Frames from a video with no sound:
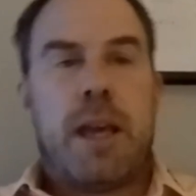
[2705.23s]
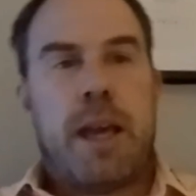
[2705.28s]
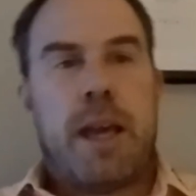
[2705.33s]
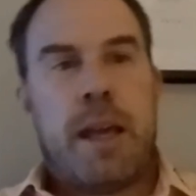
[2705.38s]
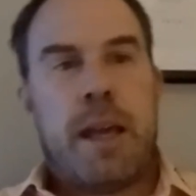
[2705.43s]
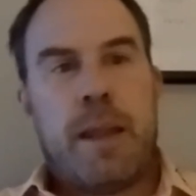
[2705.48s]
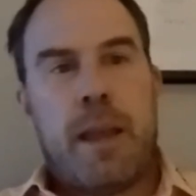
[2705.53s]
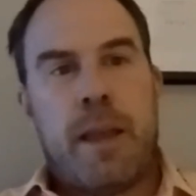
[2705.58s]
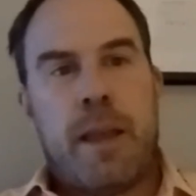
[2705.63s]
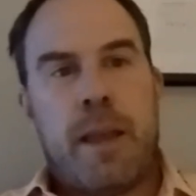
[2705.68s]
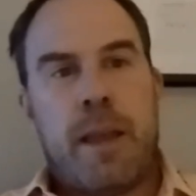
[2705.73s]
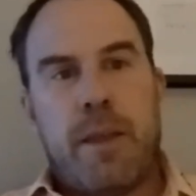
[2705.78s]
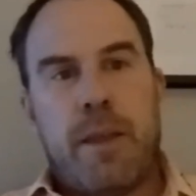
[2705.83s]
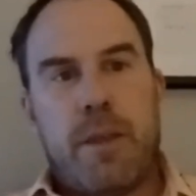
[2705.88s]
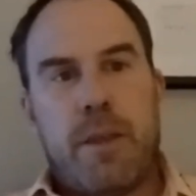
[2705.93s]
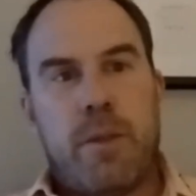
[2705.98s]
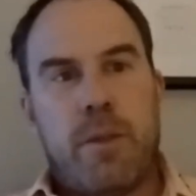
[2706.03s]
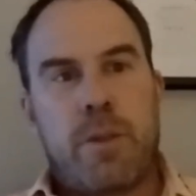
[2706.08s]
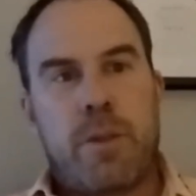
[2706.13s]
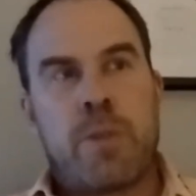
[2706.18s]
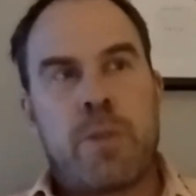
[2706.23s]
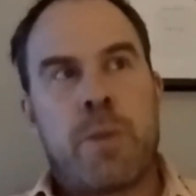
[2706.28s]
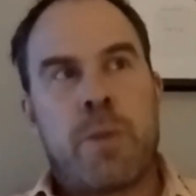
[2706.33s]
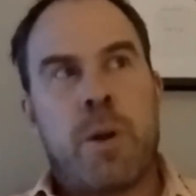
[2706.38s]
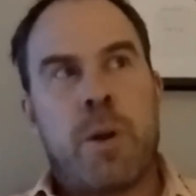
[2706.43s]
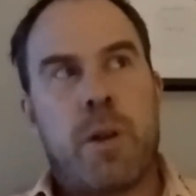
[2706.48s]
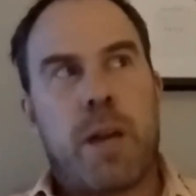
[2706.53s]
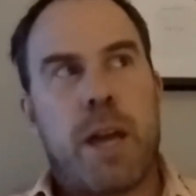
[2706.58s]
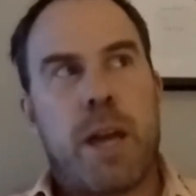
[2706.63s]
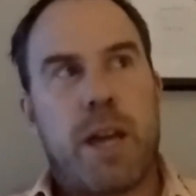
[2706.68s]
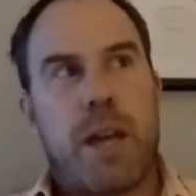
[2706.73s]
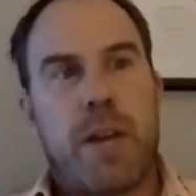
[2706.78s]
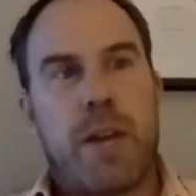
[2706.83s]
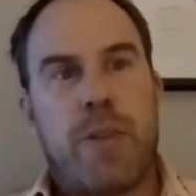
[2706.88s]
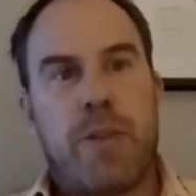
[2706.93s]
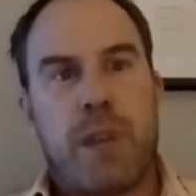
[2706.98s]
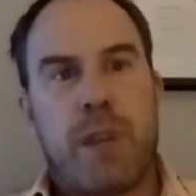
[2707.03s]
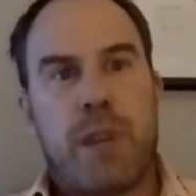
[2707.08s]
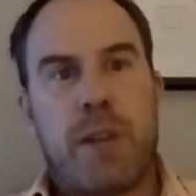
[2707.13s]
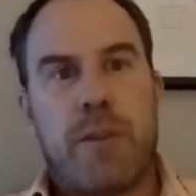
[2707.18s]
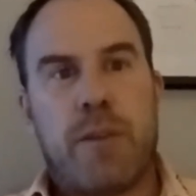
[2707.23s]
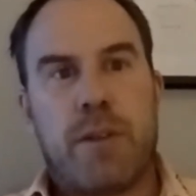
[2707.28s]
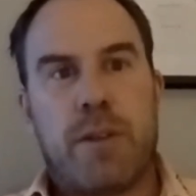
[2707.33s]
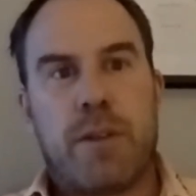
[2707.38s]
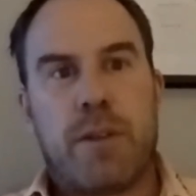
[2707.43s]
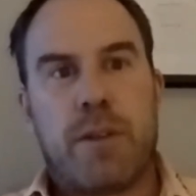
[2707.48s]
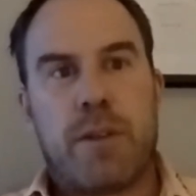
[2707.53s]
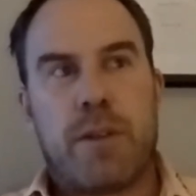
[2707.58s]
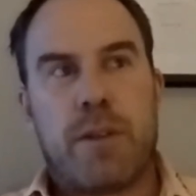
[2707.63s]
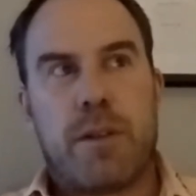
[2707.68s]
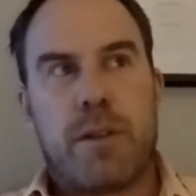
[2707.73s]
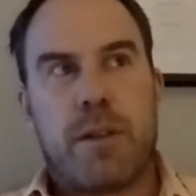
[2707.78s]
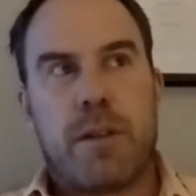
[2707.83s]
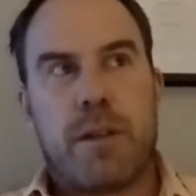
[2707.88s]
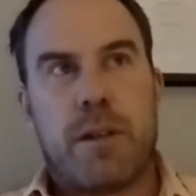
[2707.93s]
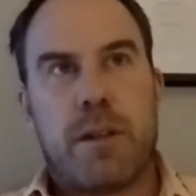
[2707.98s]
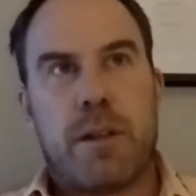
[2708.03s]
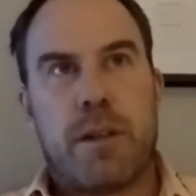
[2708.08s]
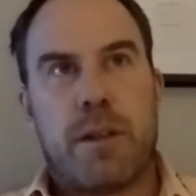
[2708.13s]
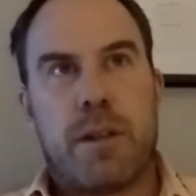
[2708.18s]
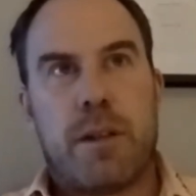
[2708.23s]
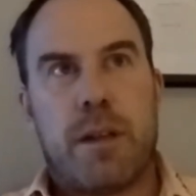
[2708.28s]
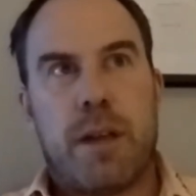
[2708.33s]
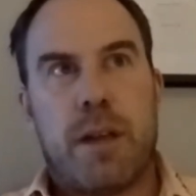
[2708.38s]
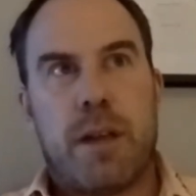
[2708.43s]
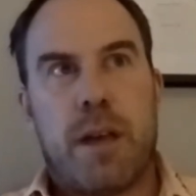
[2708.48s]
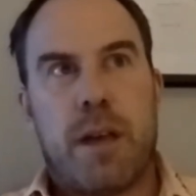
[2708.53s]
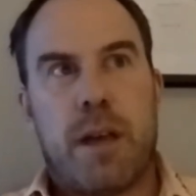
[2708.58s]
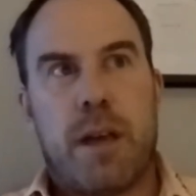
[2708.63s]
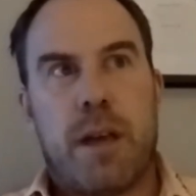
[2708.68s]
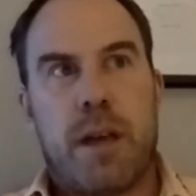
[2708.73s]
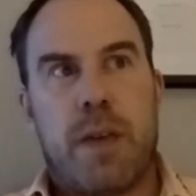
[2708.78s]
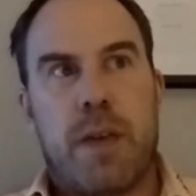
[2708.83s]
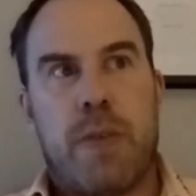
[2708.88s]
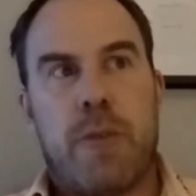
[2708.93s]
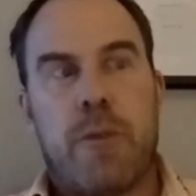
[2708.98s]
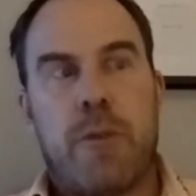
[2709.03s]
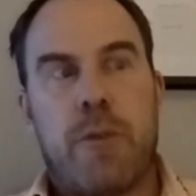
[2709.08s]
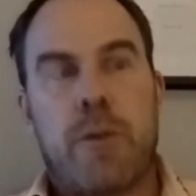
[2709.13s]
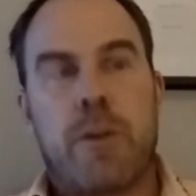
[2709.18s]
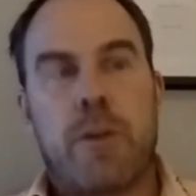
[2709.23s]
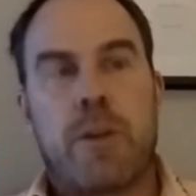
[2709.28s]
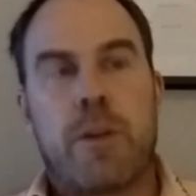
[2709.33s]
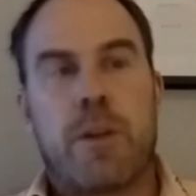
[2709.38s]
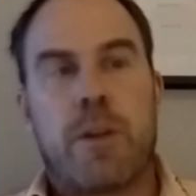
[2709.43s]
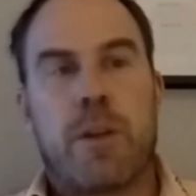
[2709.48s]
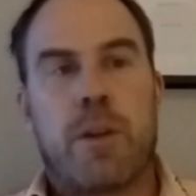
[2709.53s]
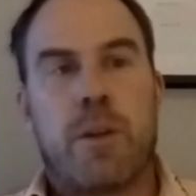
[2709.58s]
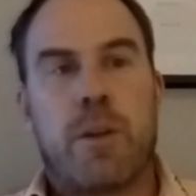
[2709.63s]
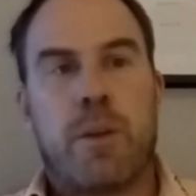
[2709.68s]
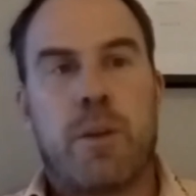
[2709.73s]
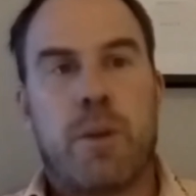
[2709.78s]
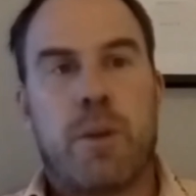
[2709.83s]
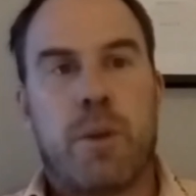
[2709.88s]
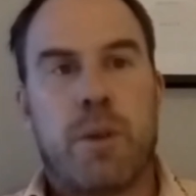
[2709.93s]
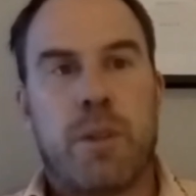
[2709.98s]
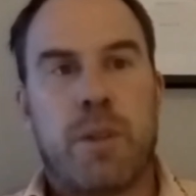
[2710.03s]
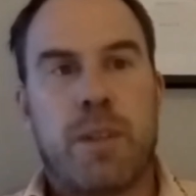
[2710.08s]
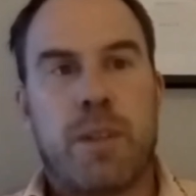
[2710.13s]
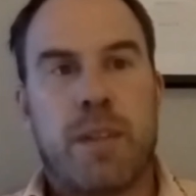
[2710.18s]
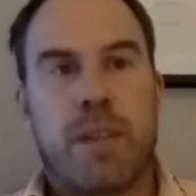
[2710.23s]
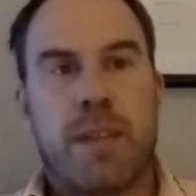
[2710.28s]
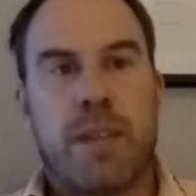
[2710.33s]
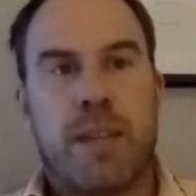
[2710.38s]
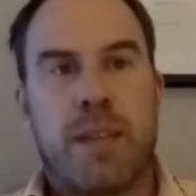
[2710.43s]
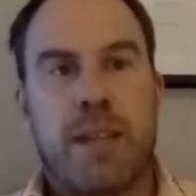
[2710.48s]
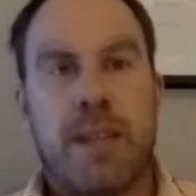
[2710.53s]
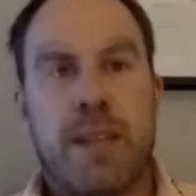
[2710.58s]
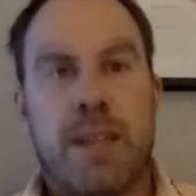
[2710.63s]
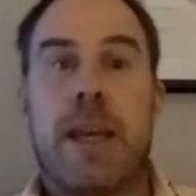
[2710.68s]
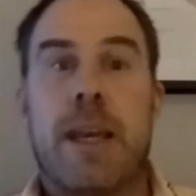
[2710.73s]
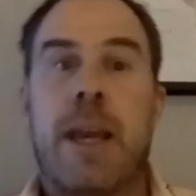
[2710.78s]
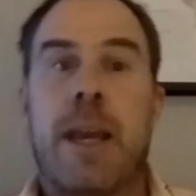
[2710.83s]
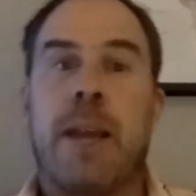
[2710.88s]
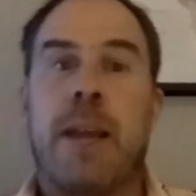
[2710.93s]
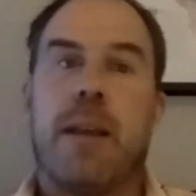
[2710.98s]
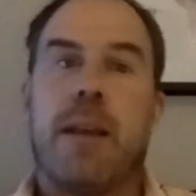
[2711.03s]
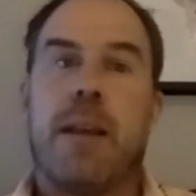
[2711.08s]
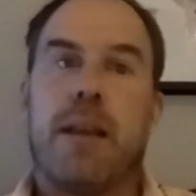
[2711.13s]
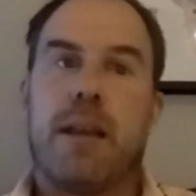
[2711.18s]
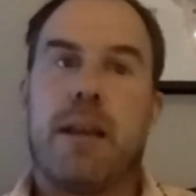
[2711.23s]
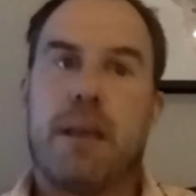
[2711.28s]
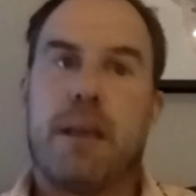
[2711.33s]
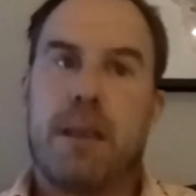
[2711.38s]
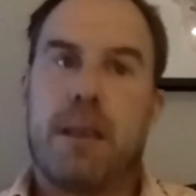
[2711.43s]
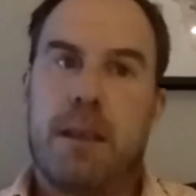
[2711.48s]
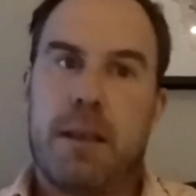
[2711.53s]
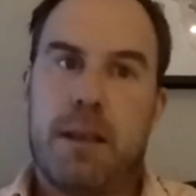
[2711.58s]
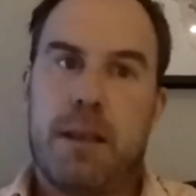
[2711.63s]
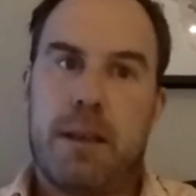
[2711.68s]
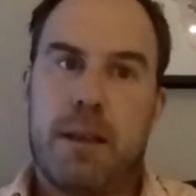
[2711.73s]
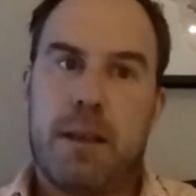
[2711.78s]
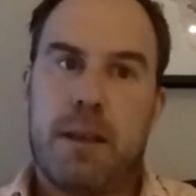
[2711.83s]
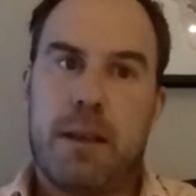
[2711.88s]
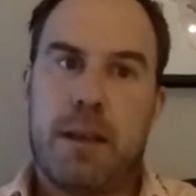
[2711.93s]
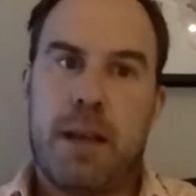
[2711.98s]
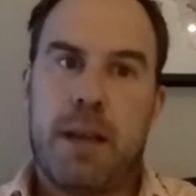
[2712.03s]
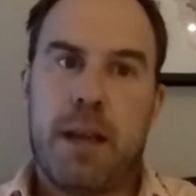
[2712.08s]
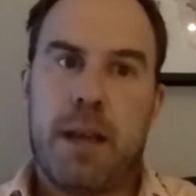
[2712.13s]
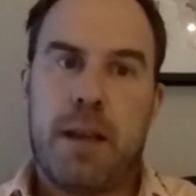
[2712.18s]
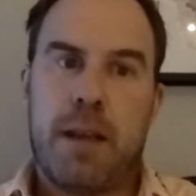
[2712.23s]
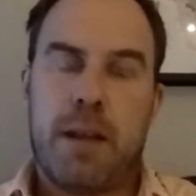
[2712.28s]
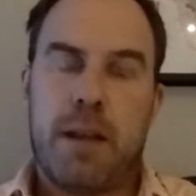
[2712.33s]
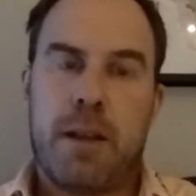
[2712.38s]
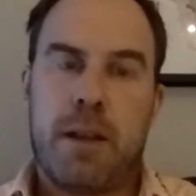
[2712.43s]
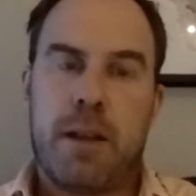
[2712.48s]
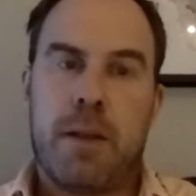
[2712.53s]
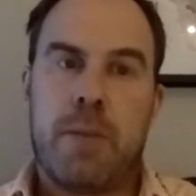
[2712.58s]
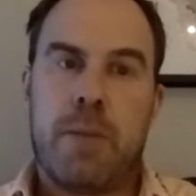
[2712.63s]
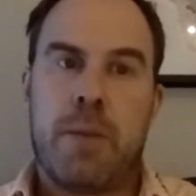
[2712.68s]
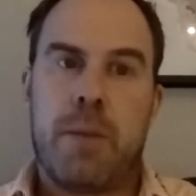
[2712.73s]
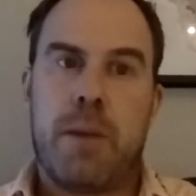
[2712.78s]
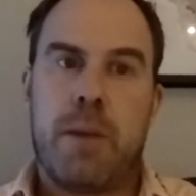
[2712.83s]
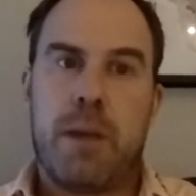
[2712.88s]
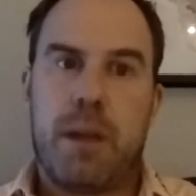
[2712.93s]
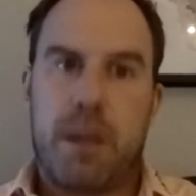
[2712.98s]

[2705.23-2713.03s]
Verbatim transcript: And, and those smaller headed drivers uh, focus a lot more on technique and getting the club